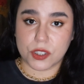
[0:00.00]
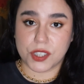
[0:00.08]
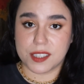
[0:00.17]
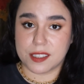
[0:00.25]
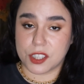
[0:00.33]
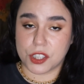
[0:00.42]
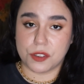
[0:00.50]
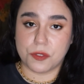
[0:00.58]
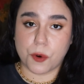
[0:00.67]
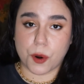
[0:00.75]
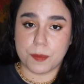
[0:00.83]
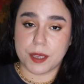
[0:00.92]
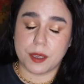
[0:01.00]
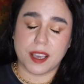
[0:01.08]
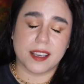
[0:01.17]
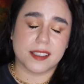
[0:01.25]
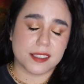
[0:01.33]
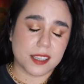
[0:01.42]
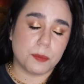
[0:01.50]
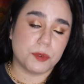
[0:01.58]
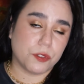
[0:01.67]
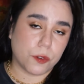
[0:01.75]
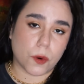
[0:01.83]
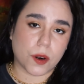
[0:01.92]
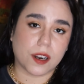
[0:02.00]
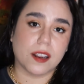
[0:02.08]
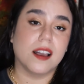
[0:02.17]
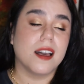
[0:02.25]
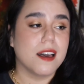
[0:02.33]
transition for me, except for